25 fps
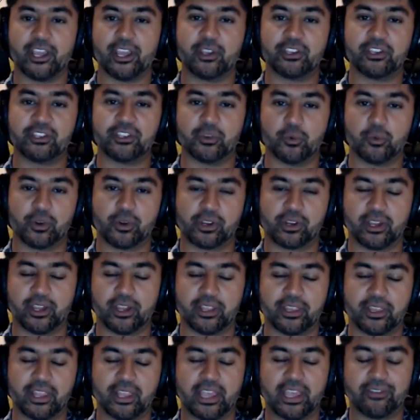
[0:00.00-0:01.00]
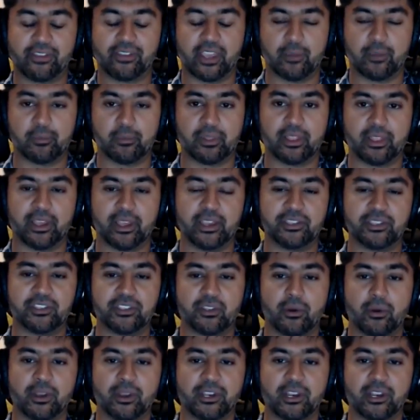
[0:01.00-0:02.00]
I used to work on live gameplay,
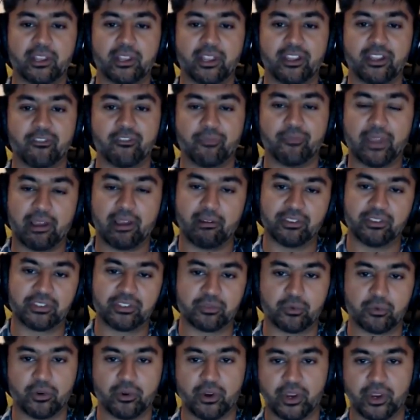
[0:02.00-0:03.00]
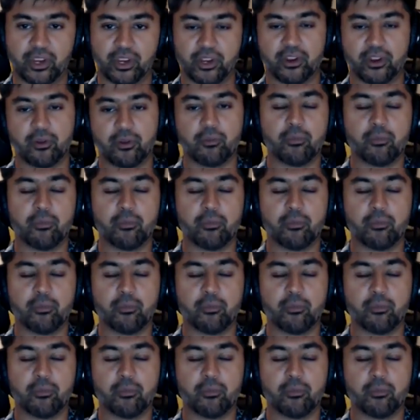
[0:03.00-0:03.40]
so I did a lot of balance work,